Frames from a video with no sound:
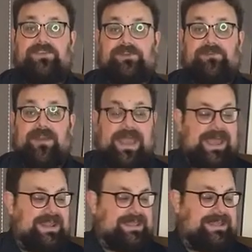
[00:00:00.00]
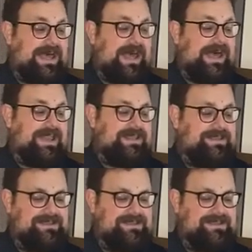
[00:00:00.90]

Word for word: pteranodon.